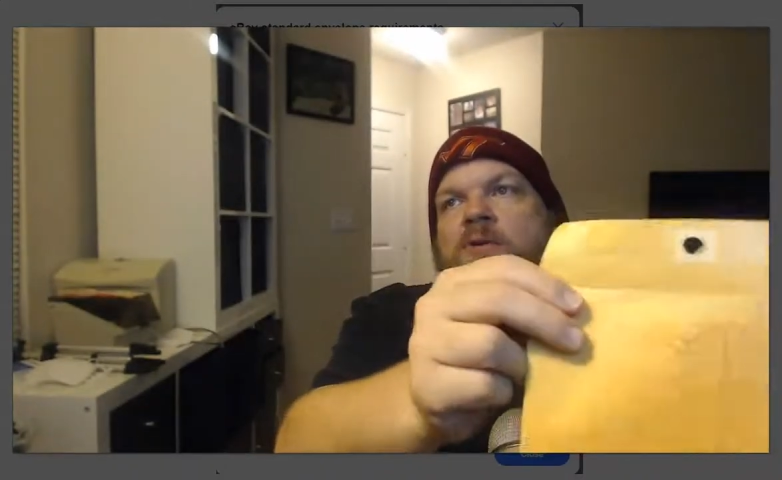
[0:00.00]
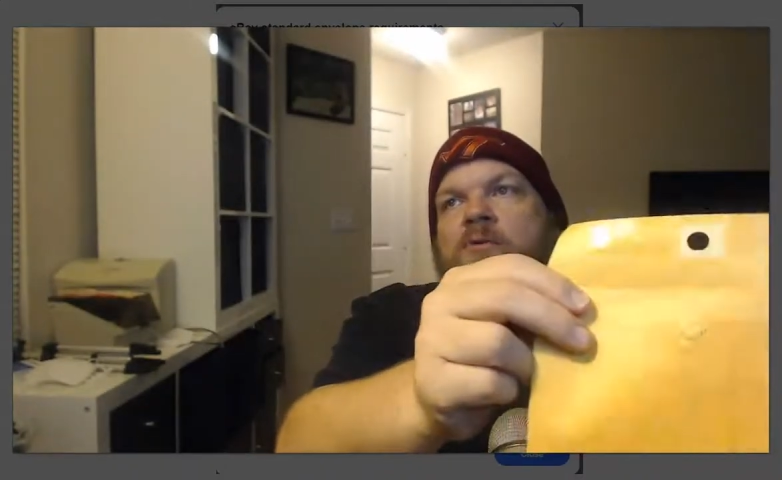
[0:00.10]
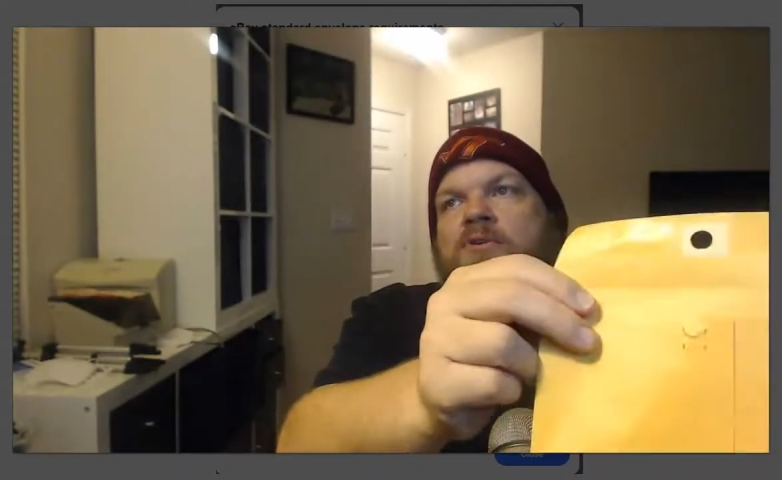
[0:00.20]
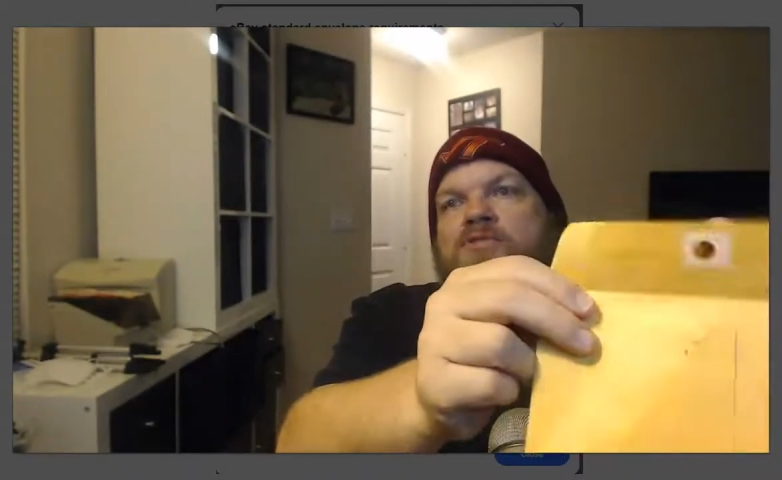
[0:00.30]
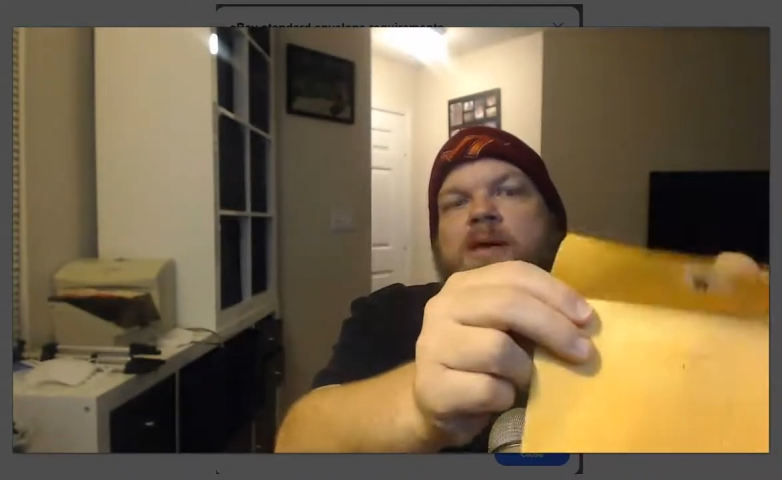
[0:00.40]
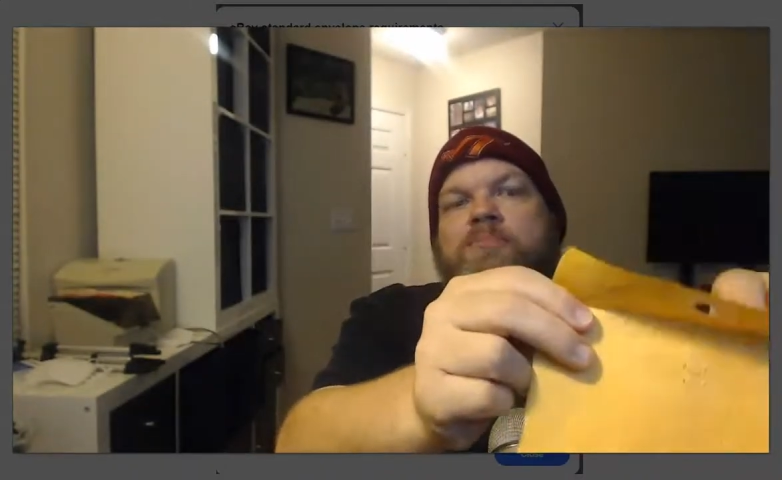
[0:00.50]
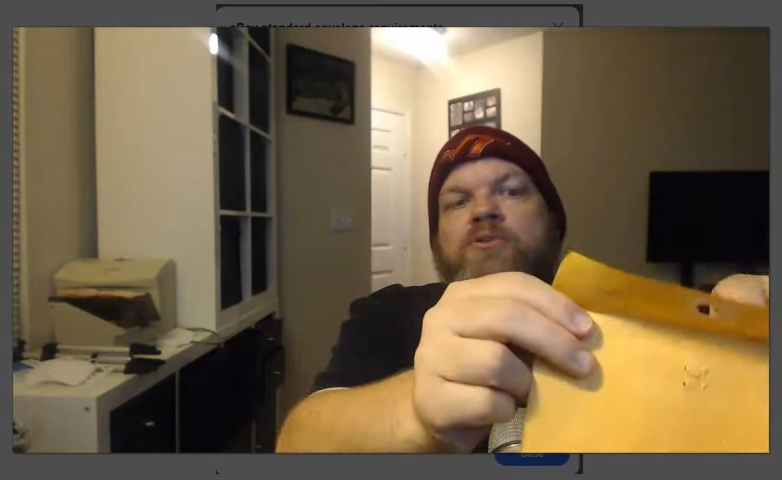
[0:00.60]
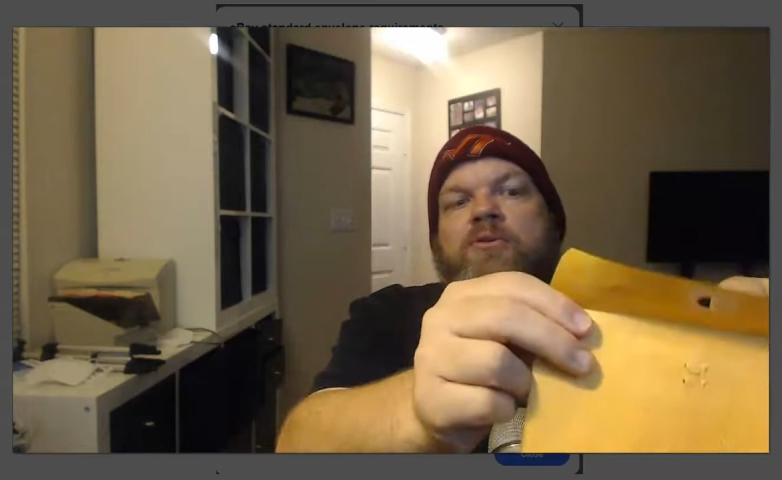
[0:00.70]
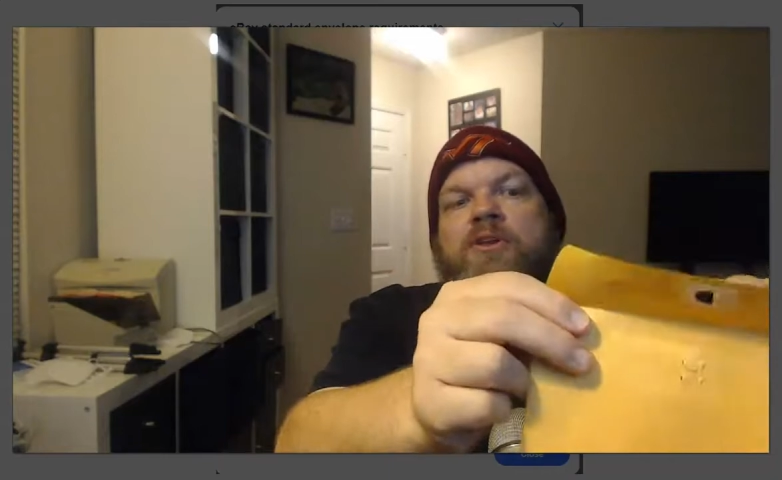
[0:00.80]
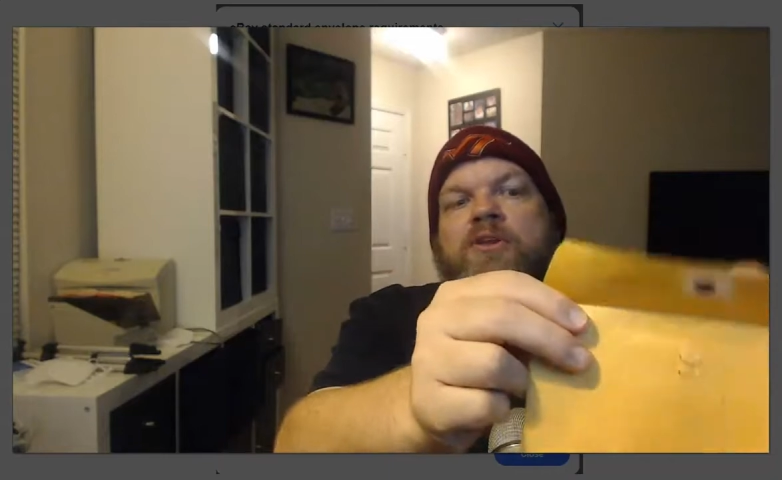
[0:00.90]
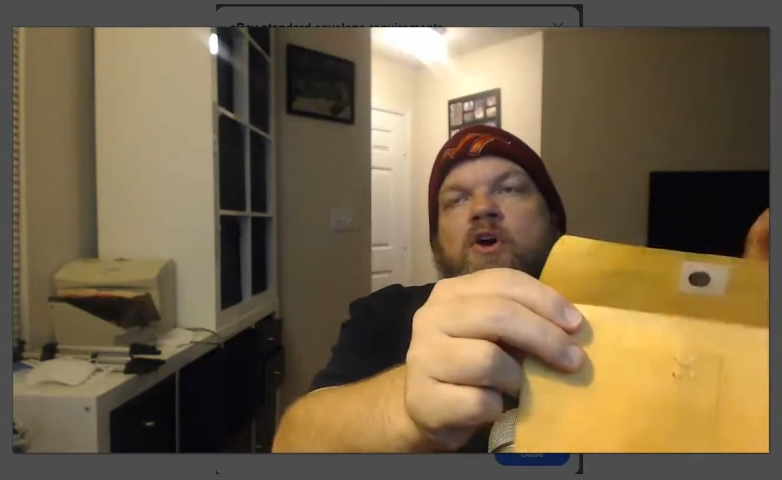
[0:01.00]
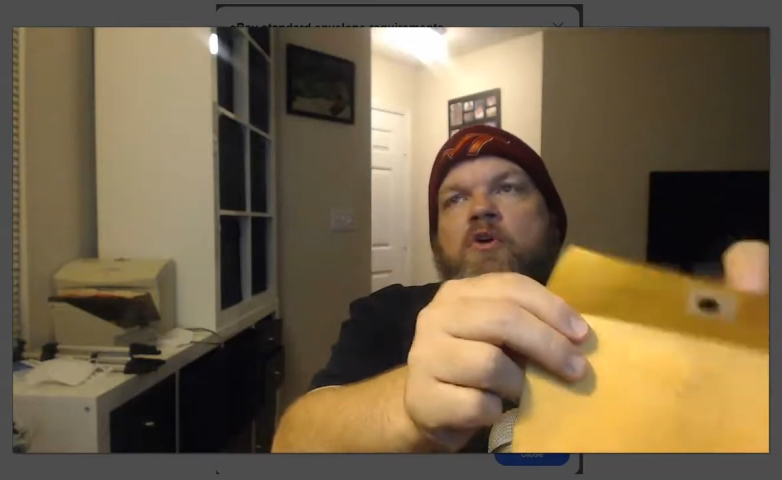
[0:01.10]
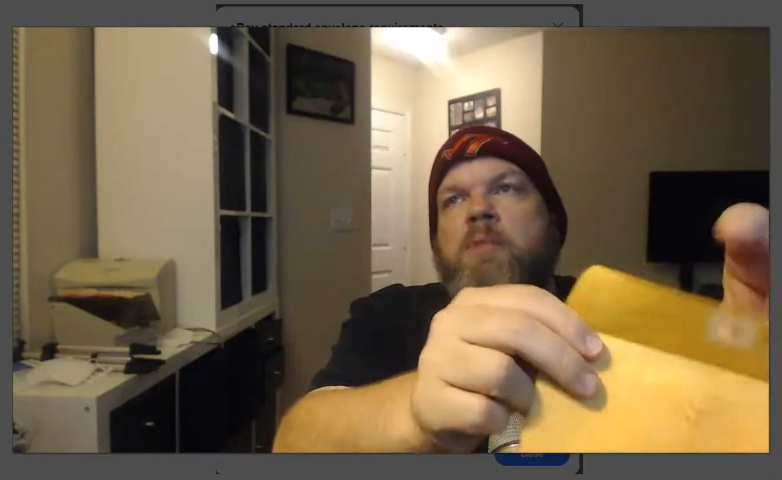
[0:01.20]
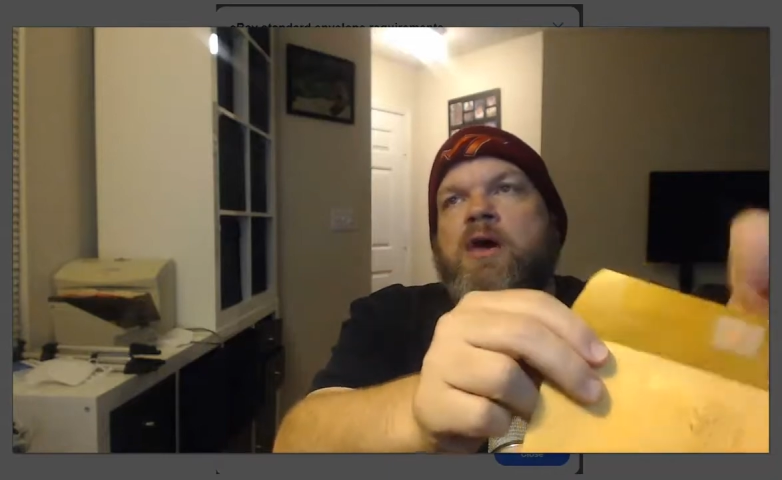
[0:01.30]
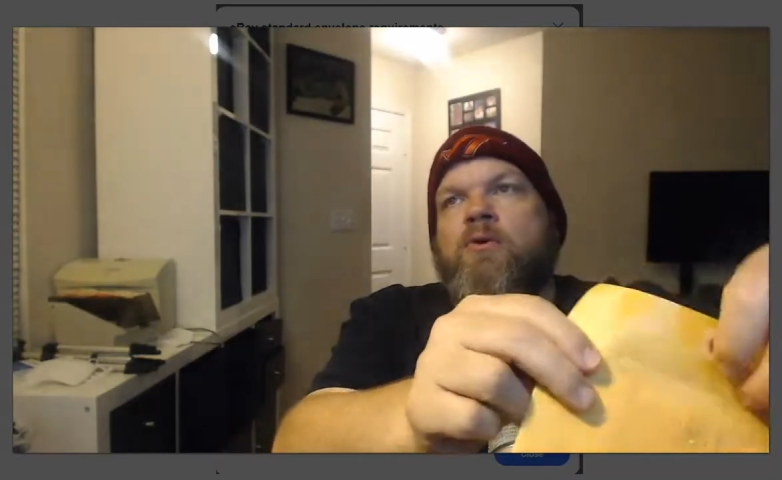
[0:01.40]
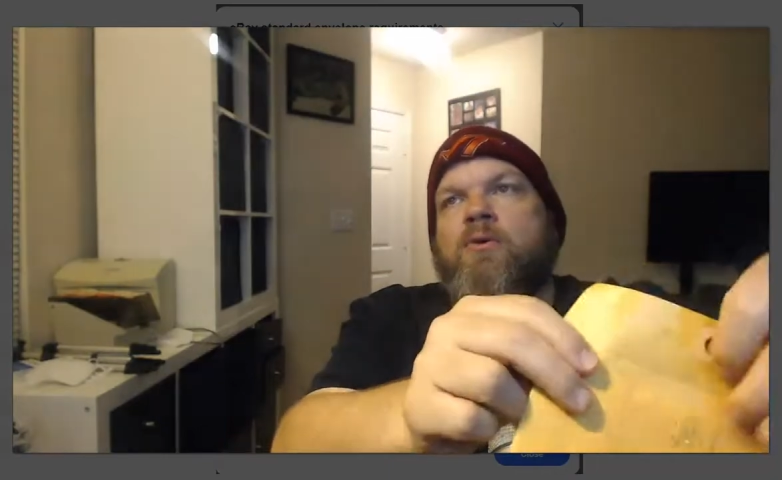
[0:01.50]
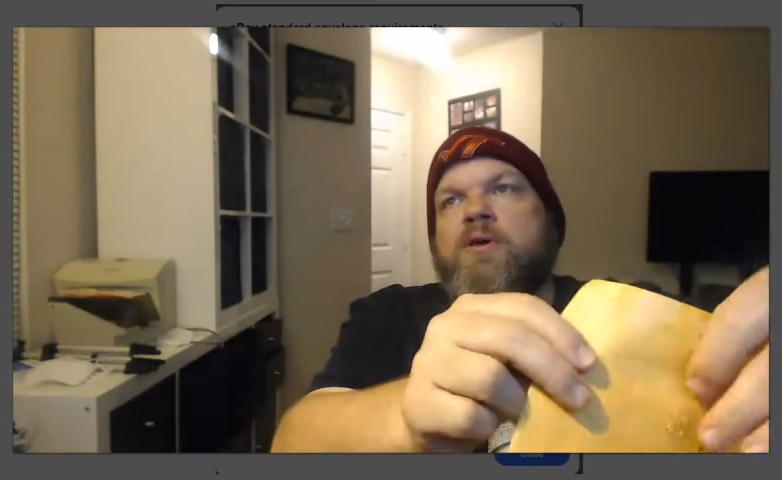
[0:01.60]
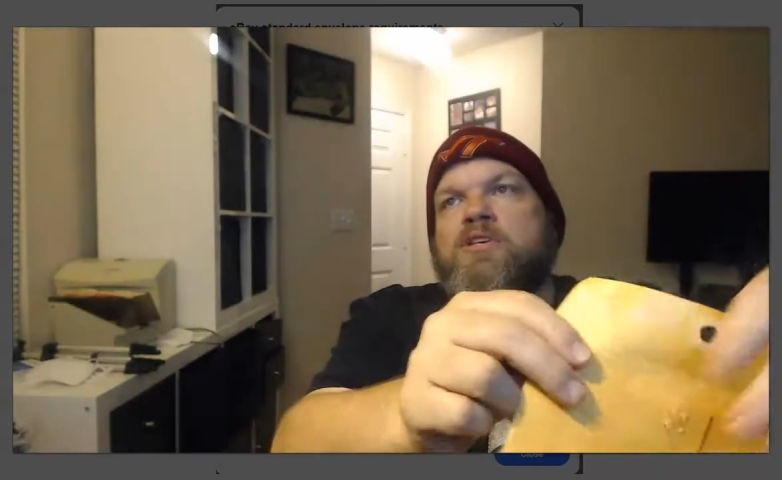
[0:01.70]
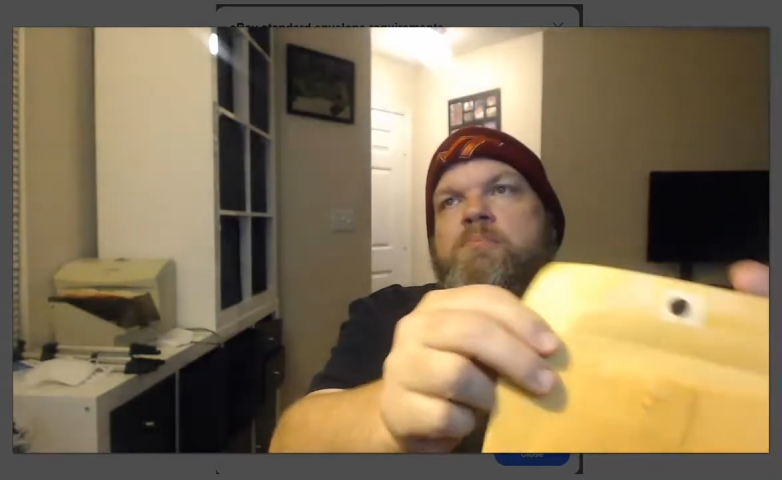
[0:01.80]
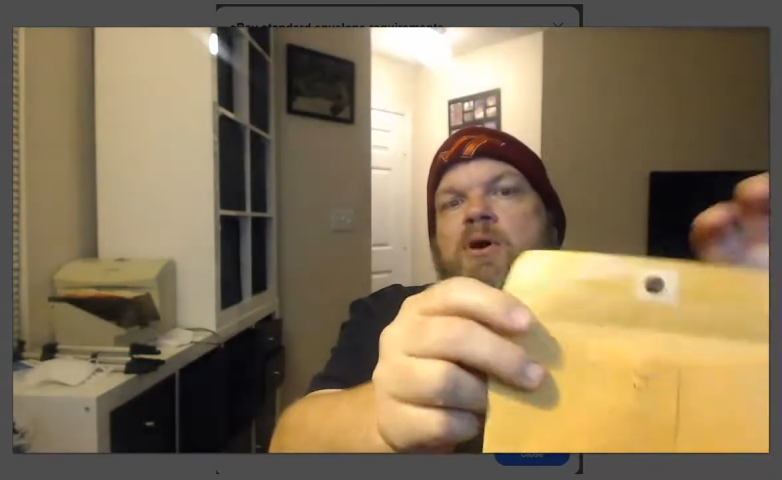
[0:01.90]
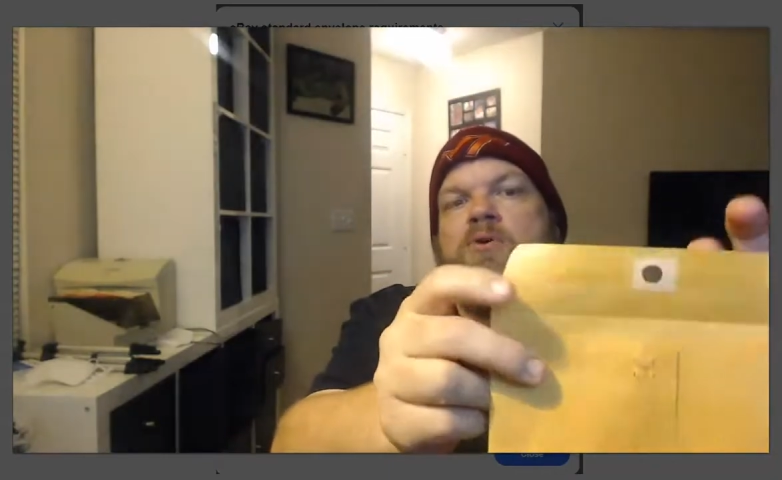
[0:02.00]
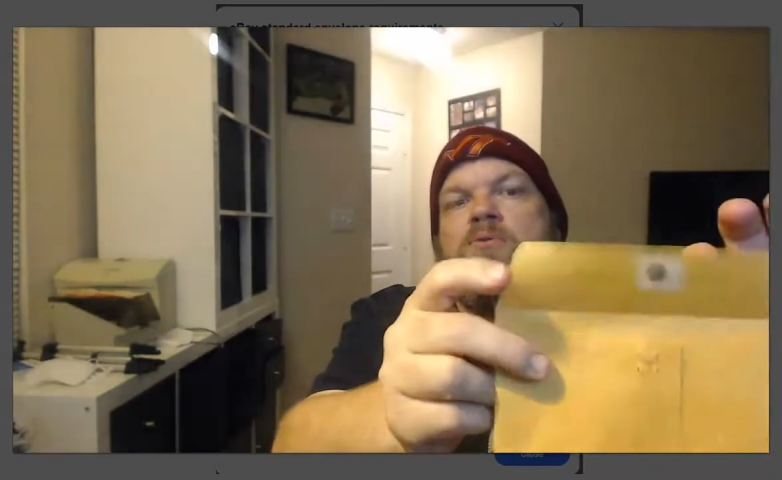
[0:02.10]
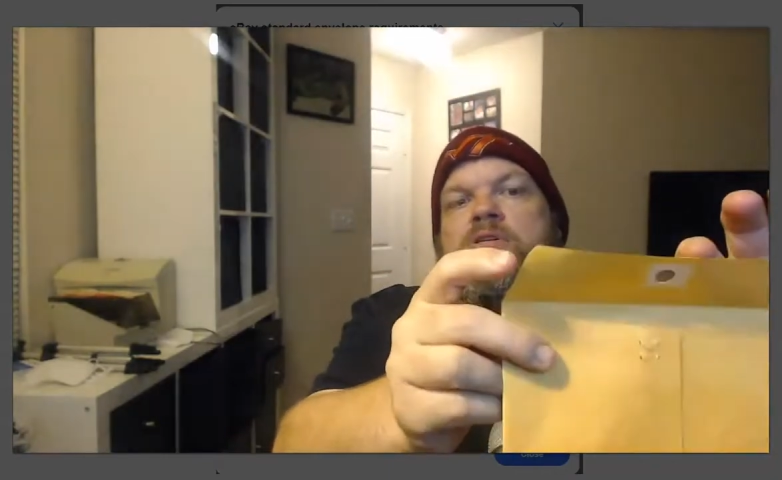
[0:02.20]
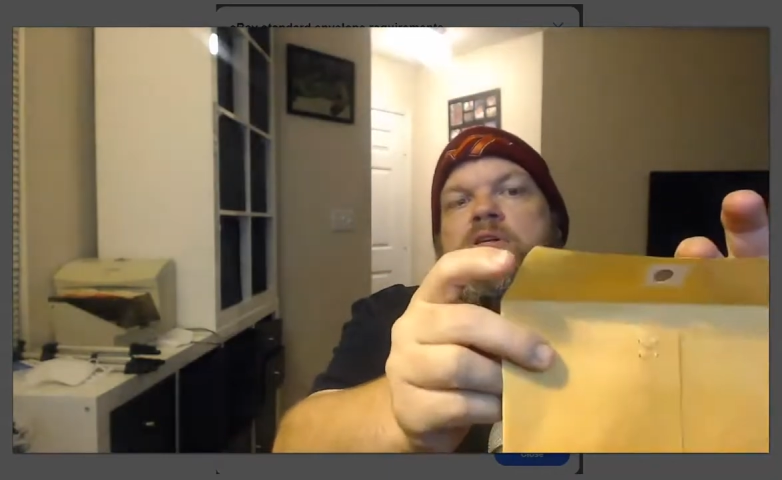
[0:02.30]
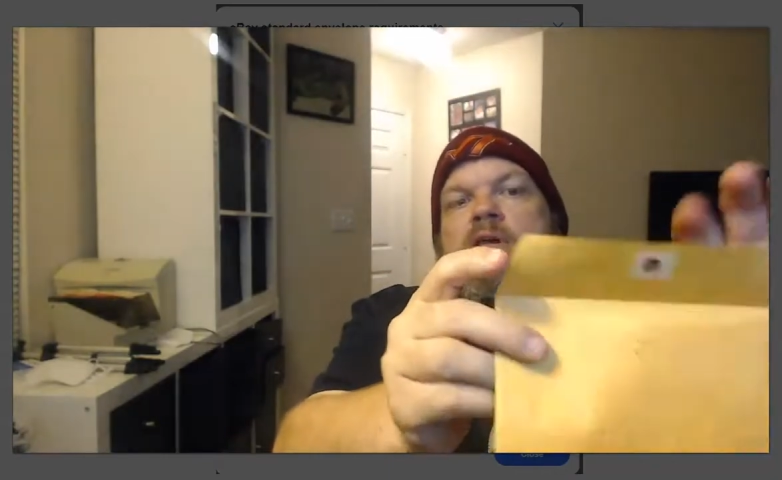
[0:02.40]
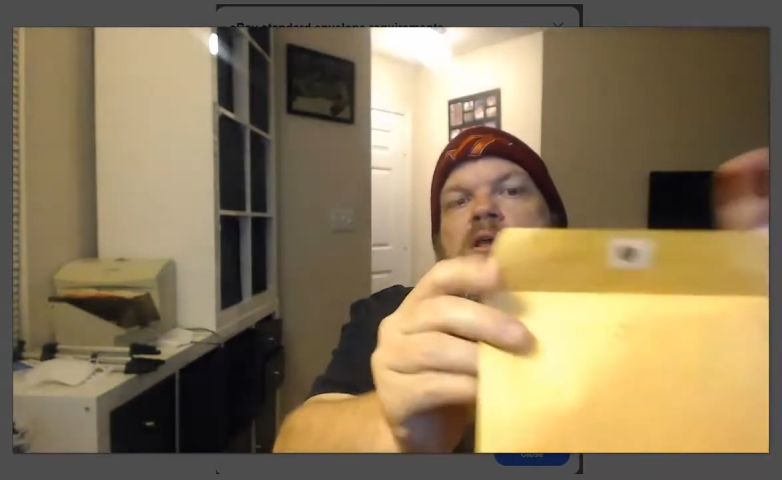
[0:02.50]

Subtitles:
where there's absolutely no metal exposed.